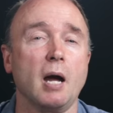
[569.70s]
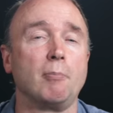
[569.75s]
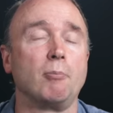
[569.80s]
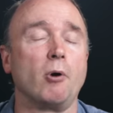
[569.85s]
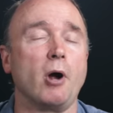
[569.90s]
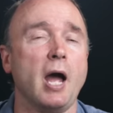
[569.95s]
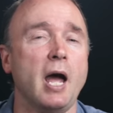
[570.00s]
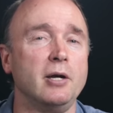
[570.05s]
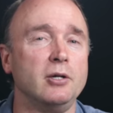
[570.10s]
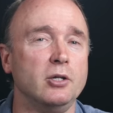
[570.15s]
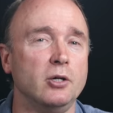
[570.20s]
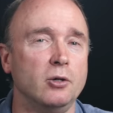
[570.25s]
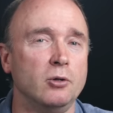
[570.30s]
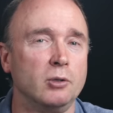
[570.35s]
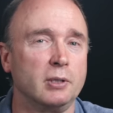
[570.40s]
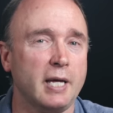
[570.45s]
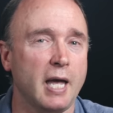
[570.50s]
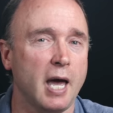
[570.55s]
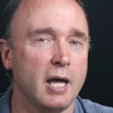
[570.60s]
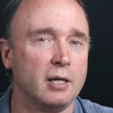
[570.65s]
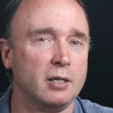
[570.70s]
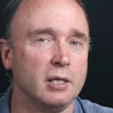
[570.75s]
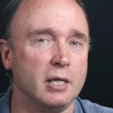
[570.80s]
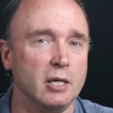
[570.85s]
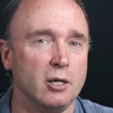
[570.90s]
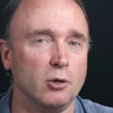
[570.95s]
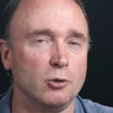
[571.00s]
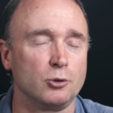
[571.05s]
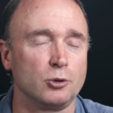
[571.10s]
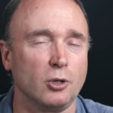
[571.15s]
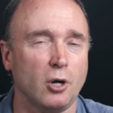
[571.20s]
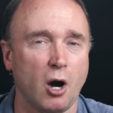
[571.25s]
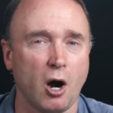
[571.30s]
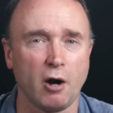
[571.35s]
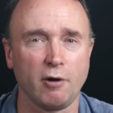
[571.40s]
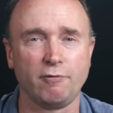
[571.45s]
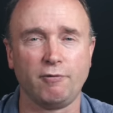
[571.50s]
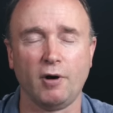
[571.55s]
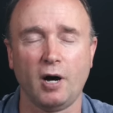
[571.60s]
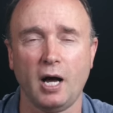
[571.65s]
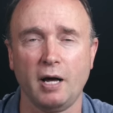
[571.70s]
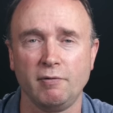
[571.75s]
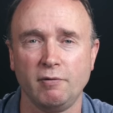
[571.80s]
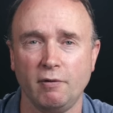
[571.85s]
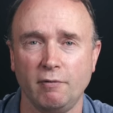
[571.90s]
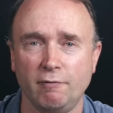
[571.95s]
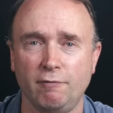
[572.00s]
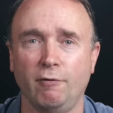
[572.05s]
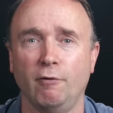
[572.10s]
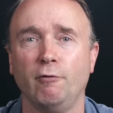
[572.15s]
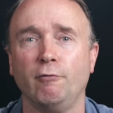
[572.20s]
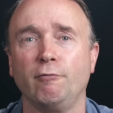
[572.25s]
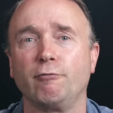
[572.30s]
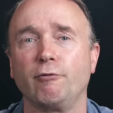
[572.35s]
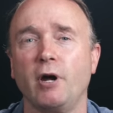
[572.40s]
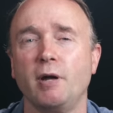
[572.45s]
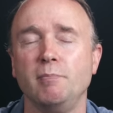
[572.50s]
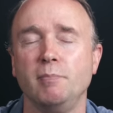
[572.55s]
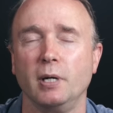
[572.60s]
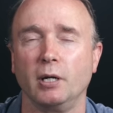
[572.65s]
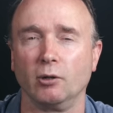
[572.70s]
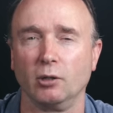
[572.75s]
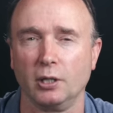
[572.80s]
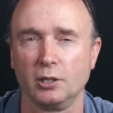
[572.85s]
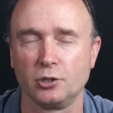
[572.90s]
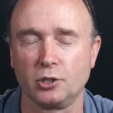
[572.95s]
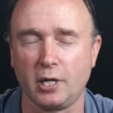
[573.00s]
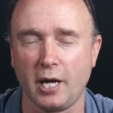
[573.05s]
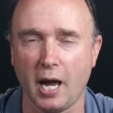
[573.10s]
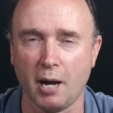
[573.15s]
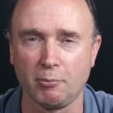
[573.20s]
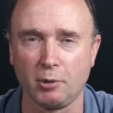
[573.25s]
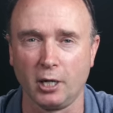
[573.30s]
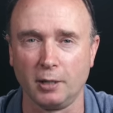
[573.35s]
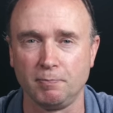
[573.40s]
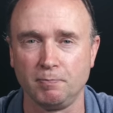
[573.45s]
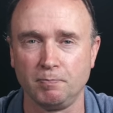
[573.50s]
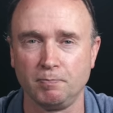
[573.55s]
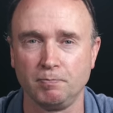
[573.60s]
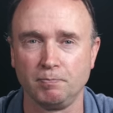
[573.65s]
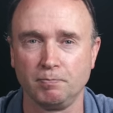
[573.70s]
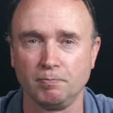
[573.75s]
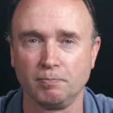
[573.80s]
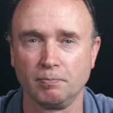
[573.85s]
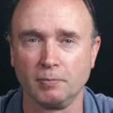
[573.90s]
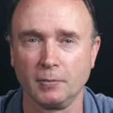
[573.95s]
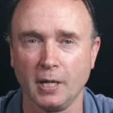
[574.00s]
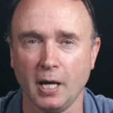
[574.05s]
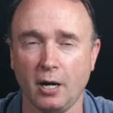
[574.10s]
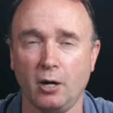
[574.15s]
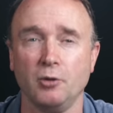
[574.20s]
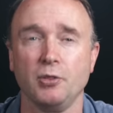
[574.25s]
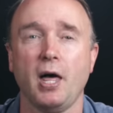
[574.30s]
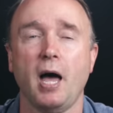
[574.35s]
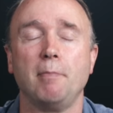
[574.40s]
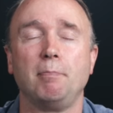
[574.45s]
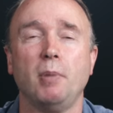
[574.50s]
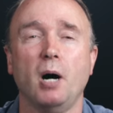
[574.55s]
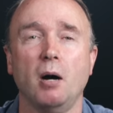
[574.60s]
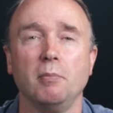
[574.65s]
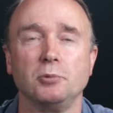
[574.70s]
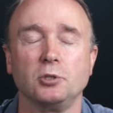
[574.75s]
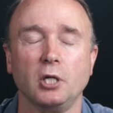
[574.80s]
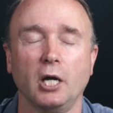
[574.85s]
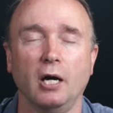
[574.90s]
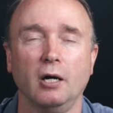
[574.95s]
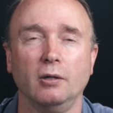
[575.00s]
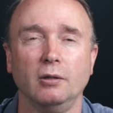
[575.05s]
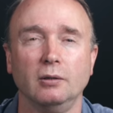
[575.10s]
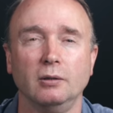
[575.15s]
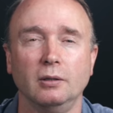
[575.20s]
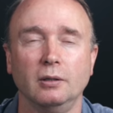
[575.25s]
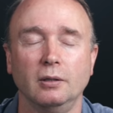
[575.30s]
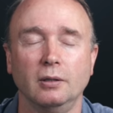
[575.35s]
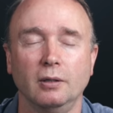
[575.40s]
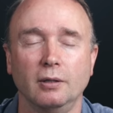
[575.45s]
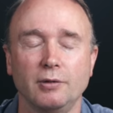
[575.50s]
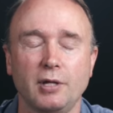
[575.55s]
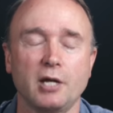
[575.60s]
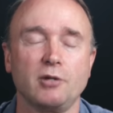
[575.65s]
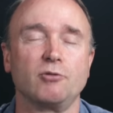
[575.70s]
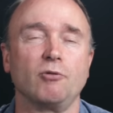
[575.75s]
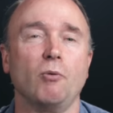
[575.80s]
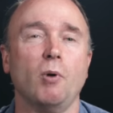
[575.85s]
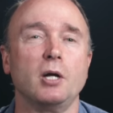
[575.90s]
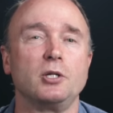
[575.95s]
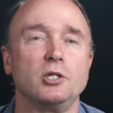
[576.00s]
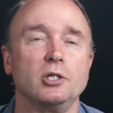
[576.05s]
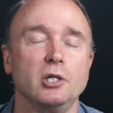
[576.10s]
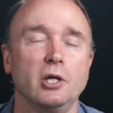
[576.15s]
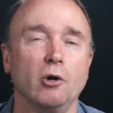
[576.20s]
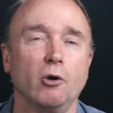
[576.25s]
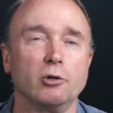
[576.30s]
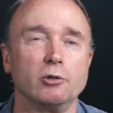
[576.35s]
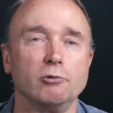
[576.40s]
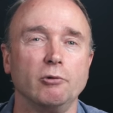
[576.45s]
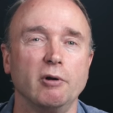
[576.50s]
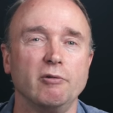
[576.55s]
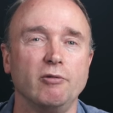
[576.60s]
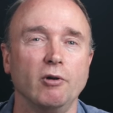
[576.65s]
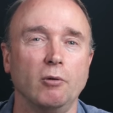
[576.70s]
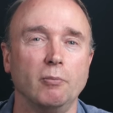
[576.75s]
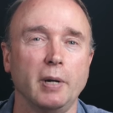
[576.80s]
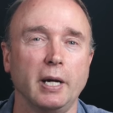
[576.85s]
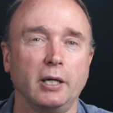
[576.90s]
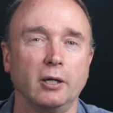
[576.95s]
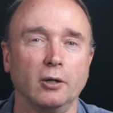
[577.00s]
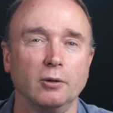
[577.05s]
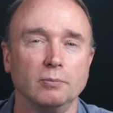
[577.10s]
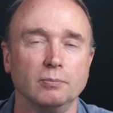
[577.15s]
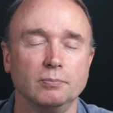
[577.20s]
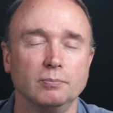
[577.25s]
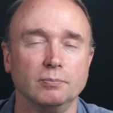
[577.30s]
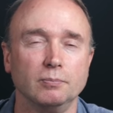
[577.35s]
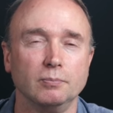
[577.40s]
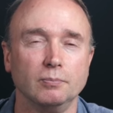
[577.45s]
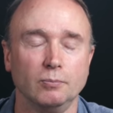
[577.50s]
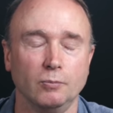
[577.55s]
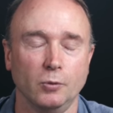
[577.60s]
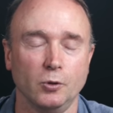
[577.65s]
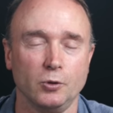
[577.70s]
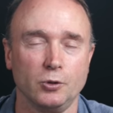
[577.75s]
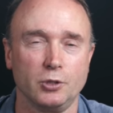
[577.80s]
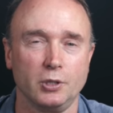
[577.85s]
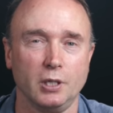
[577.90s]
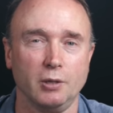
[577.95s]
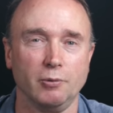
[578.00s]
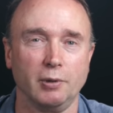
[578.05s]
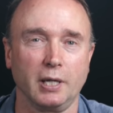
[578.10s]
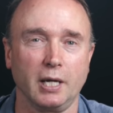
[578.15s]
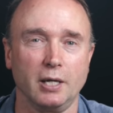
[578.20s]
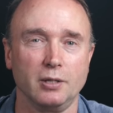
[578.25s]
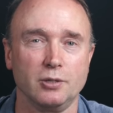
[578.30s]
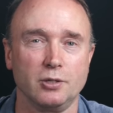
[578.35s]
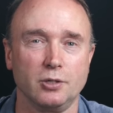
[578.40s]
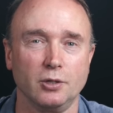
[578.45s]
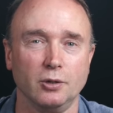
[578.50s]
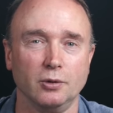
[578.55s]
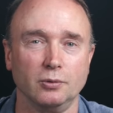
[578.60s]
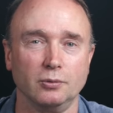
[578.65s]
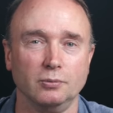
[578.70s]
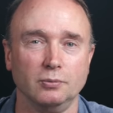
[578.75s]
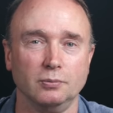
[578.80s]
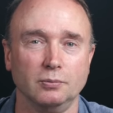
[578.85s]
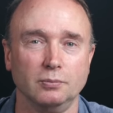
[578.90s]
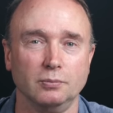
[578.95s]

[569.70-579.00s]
a brand new Canon EOS R5 full-frame mirrorless camera. And on that bombshell, thanks for watching The Ordinary Filmmaker. We'll see you again soon.